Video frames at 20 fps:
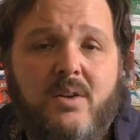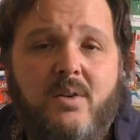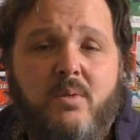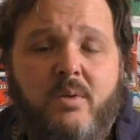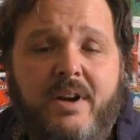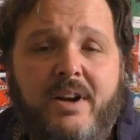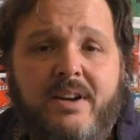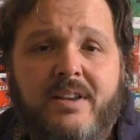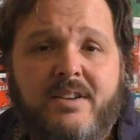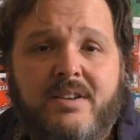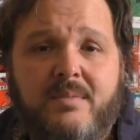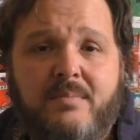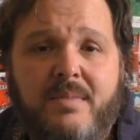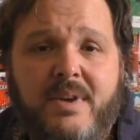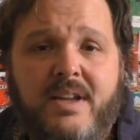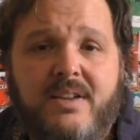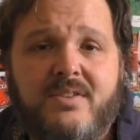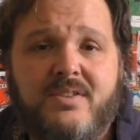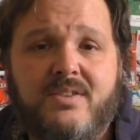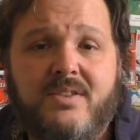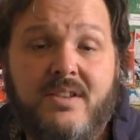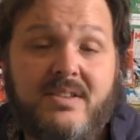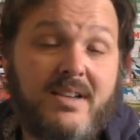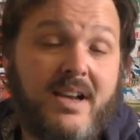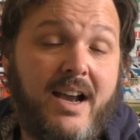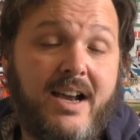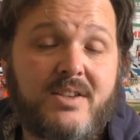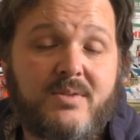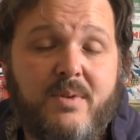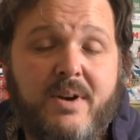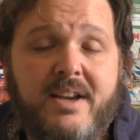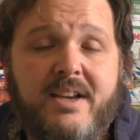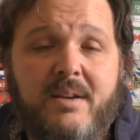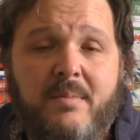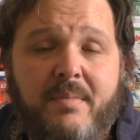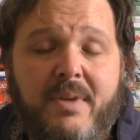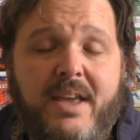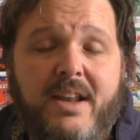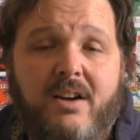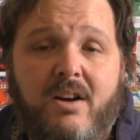rated commits. He's the highest rated
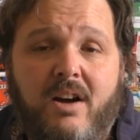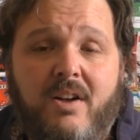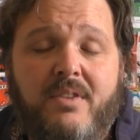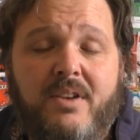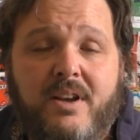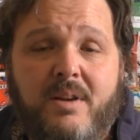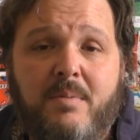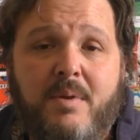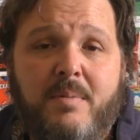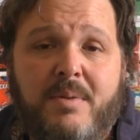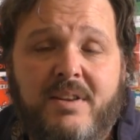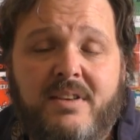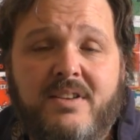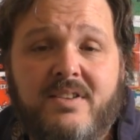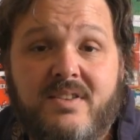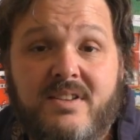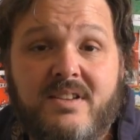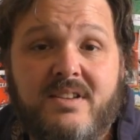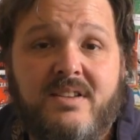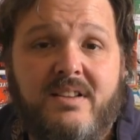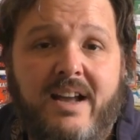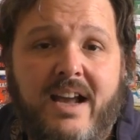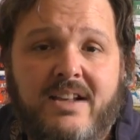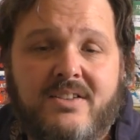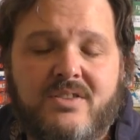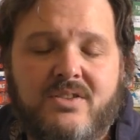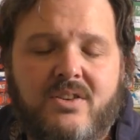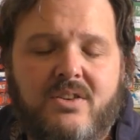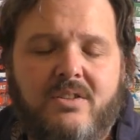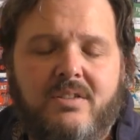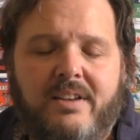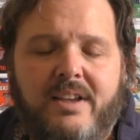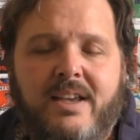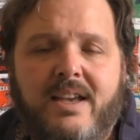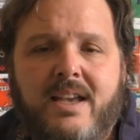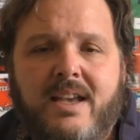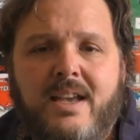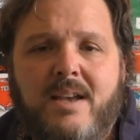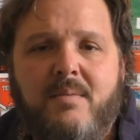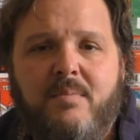commit on the commitment list this class, certainly,
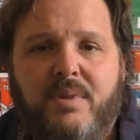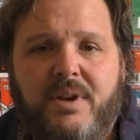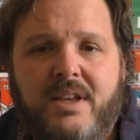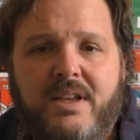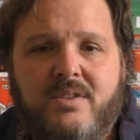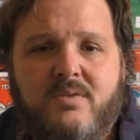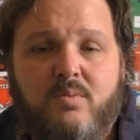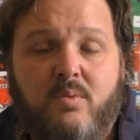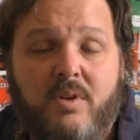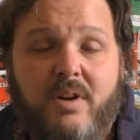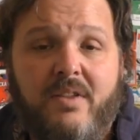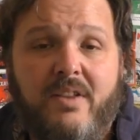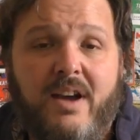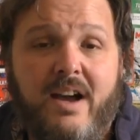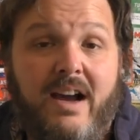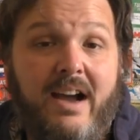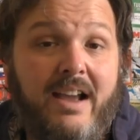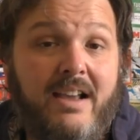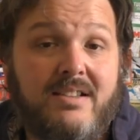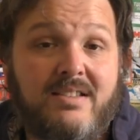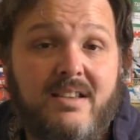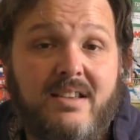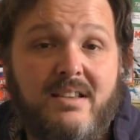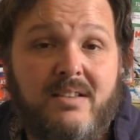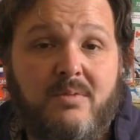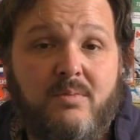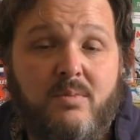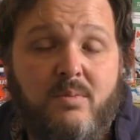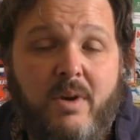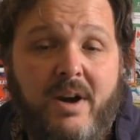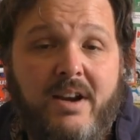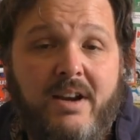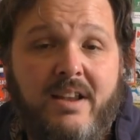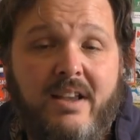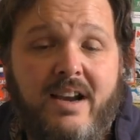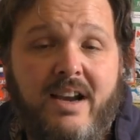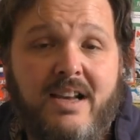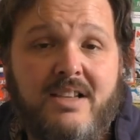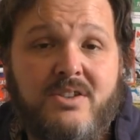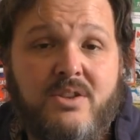but he's one of the highest rated
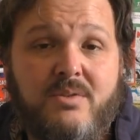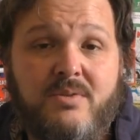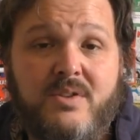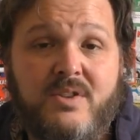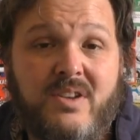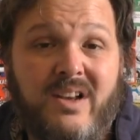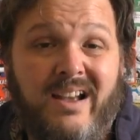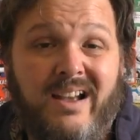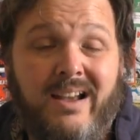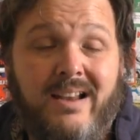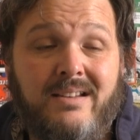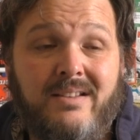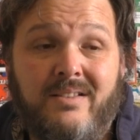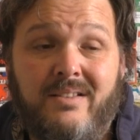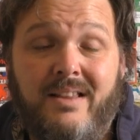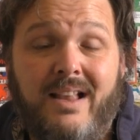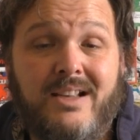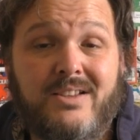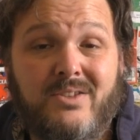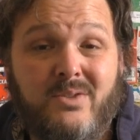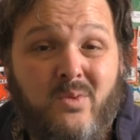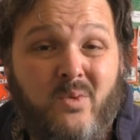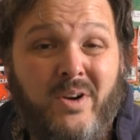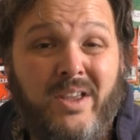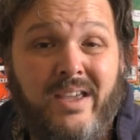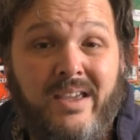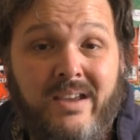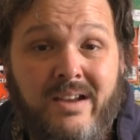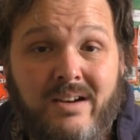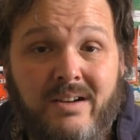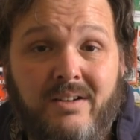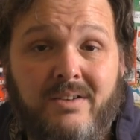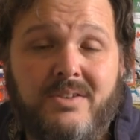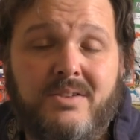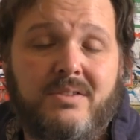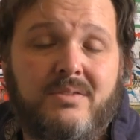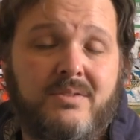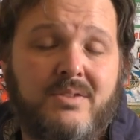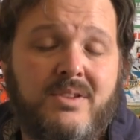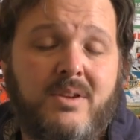guys you've signed in the last 20
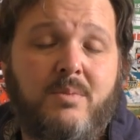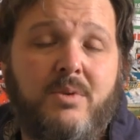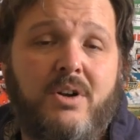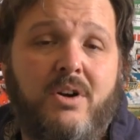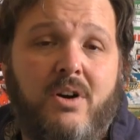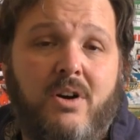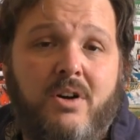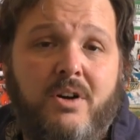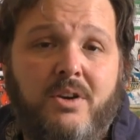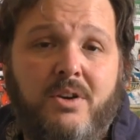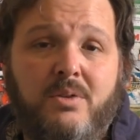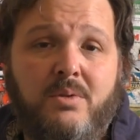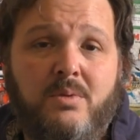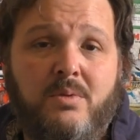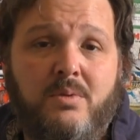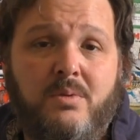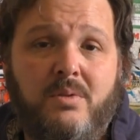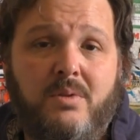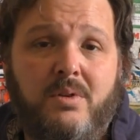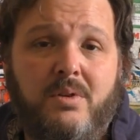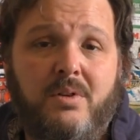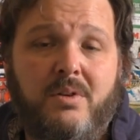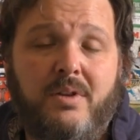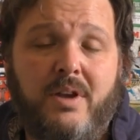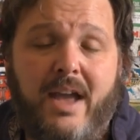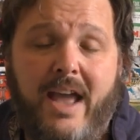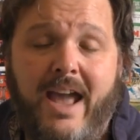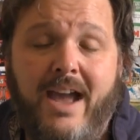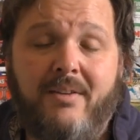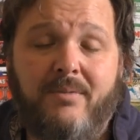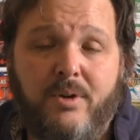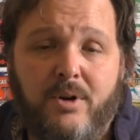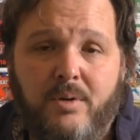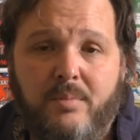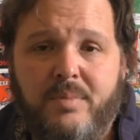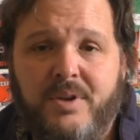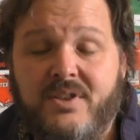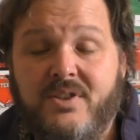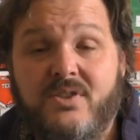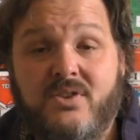years. Some could argue ever,
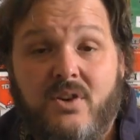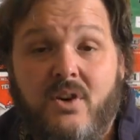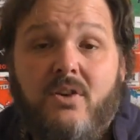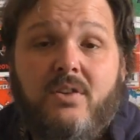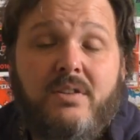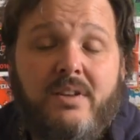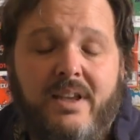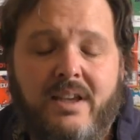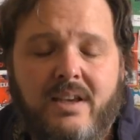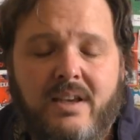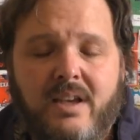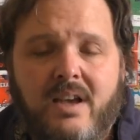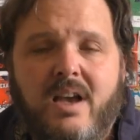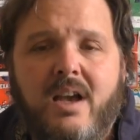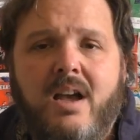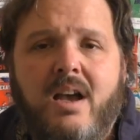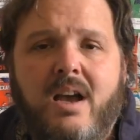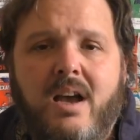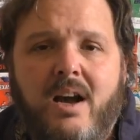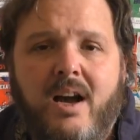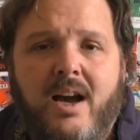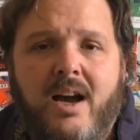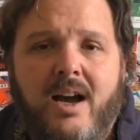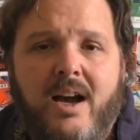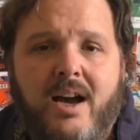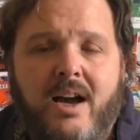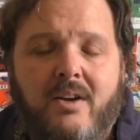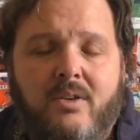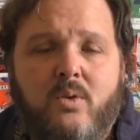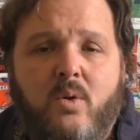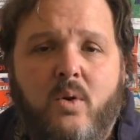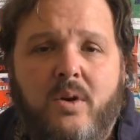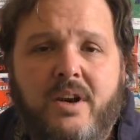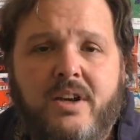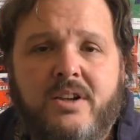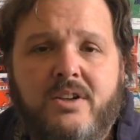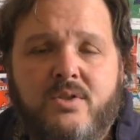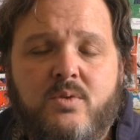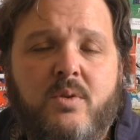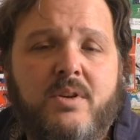but certainly,
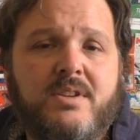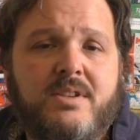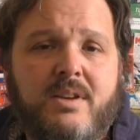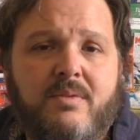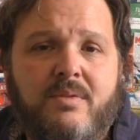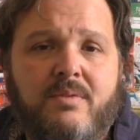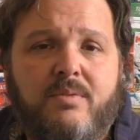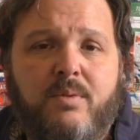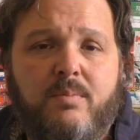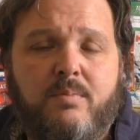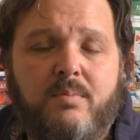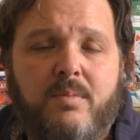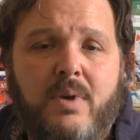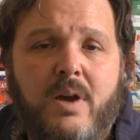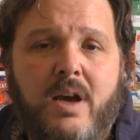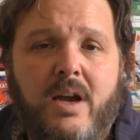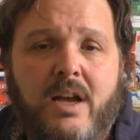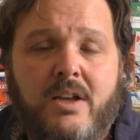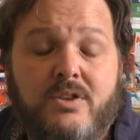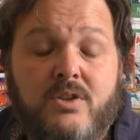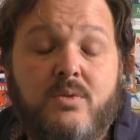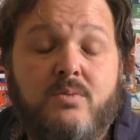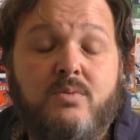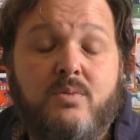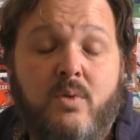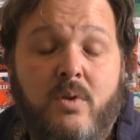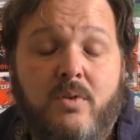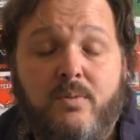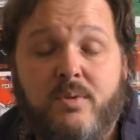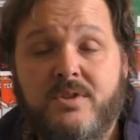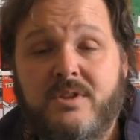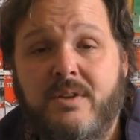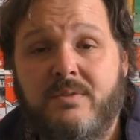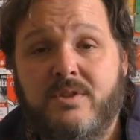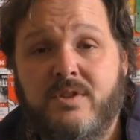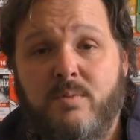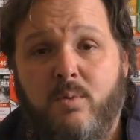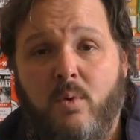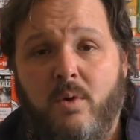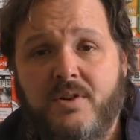according to
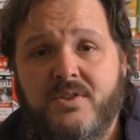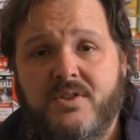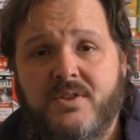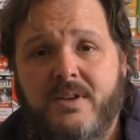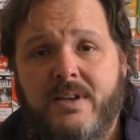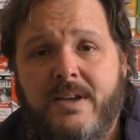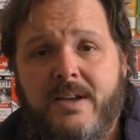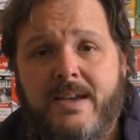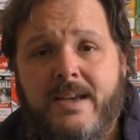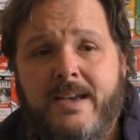24/7 Sports,